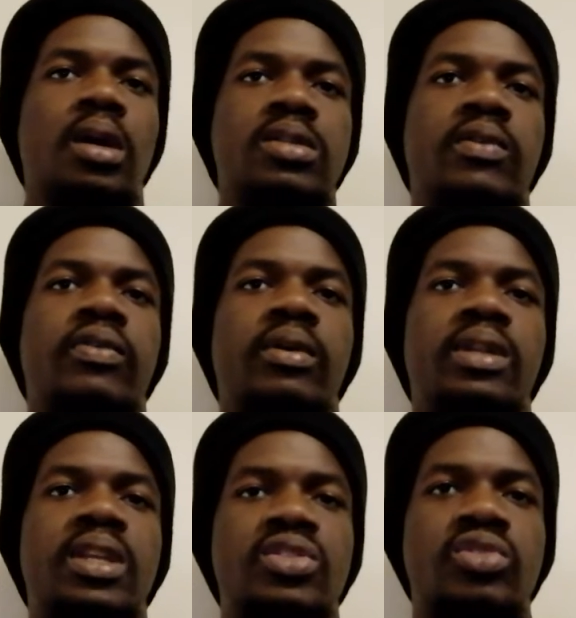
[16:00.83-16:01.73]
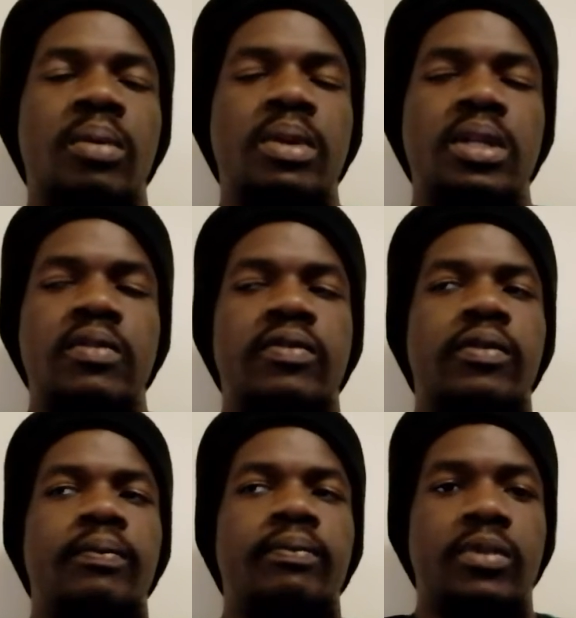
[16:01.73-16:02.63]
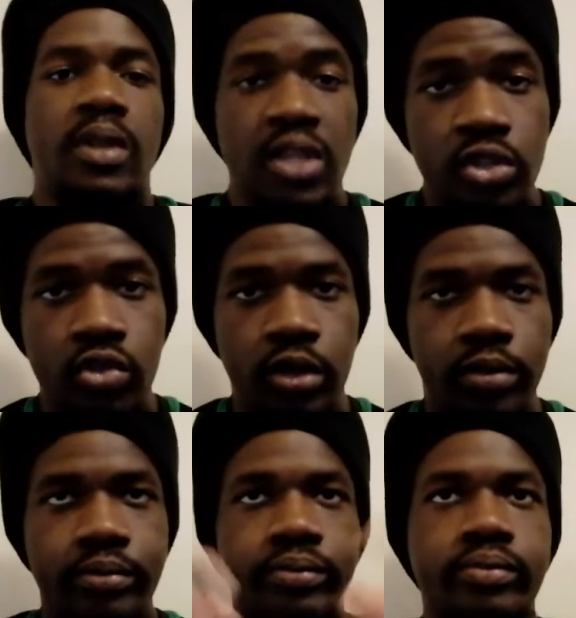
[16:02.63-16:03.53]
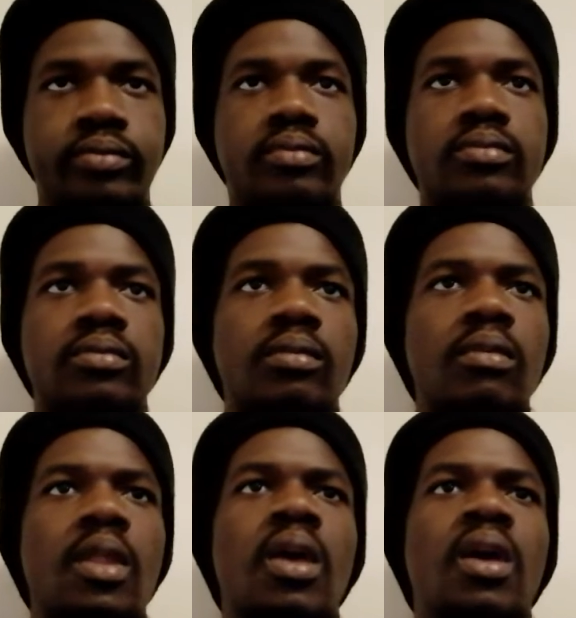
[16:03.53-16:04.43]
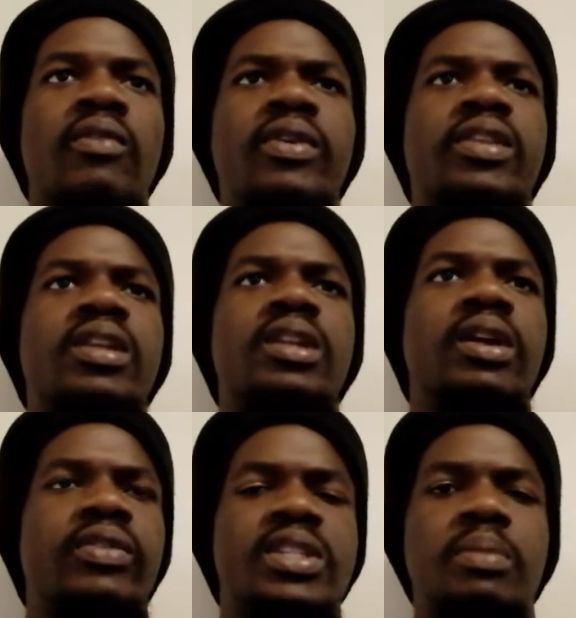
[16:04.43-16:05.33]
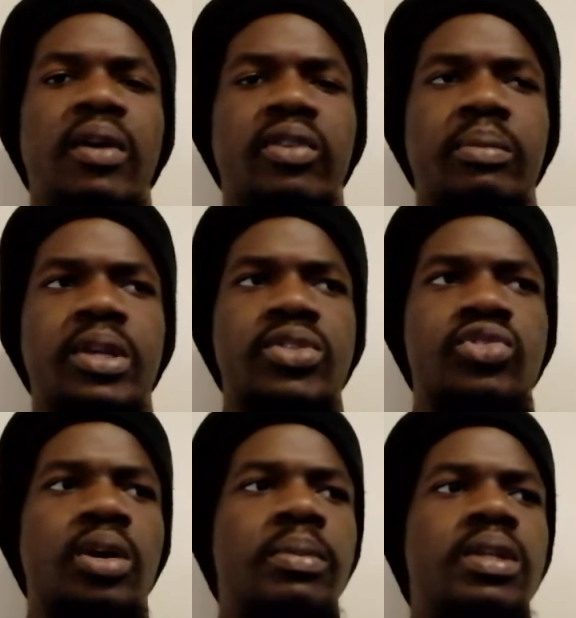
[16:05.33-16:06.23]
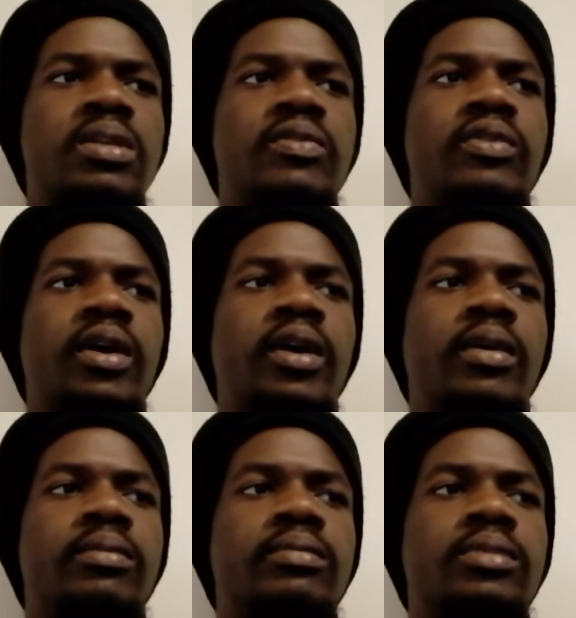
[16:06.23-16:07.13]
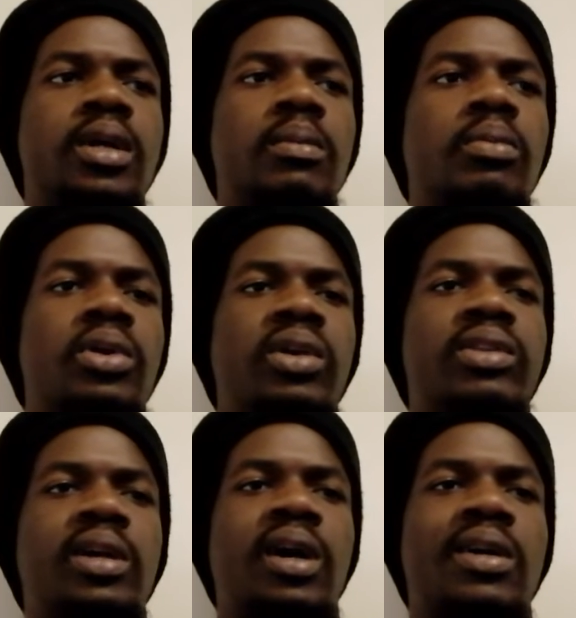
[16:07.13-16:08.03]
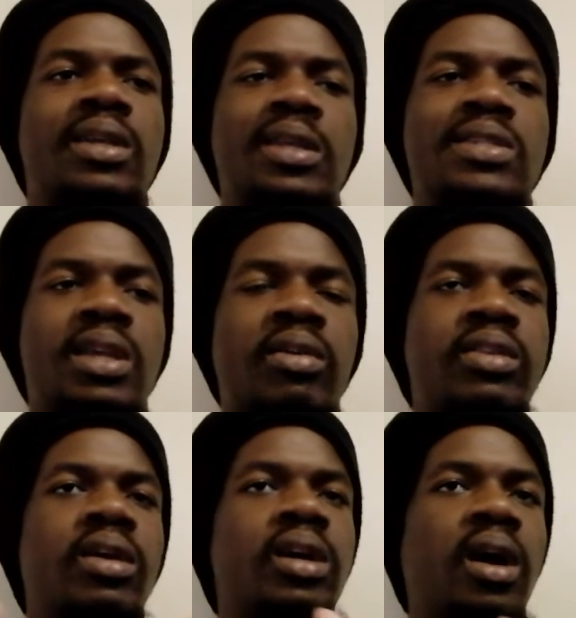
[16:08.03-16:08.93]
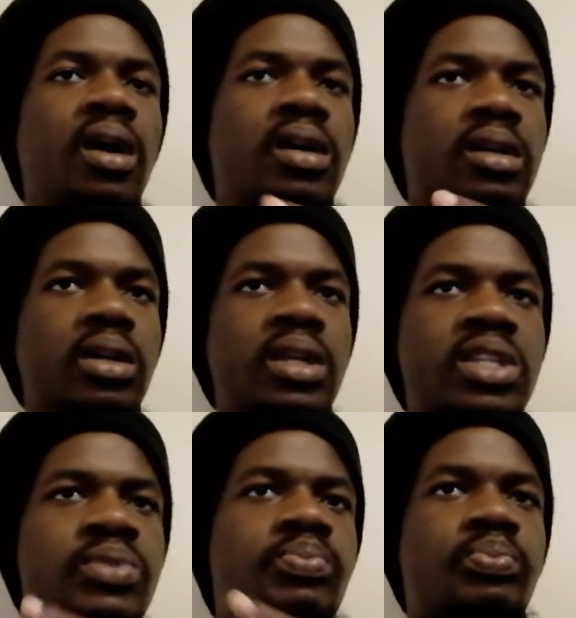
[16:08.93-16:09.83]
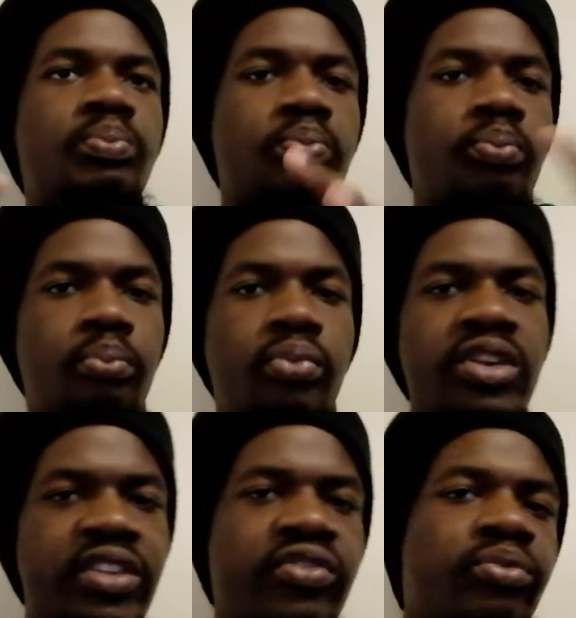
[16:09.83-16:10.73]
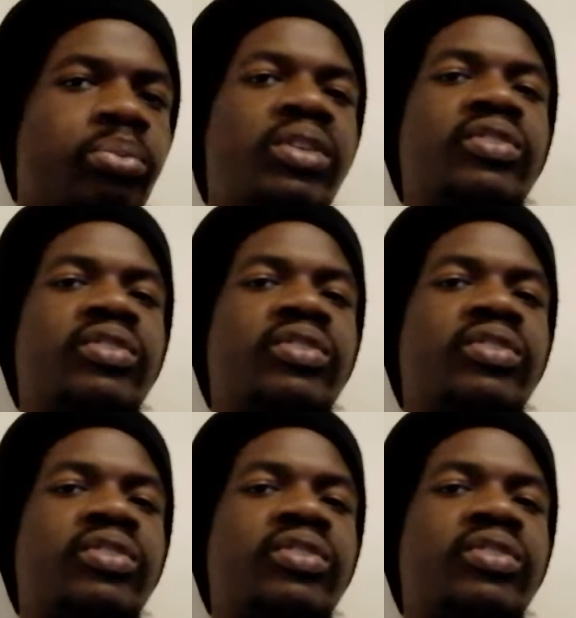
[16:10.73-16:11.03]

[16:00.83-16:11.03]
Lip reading: because of an injury, I believe. Injury. Victor Lindelof is back from injury, I believe. But Erling Ten Hag in his brief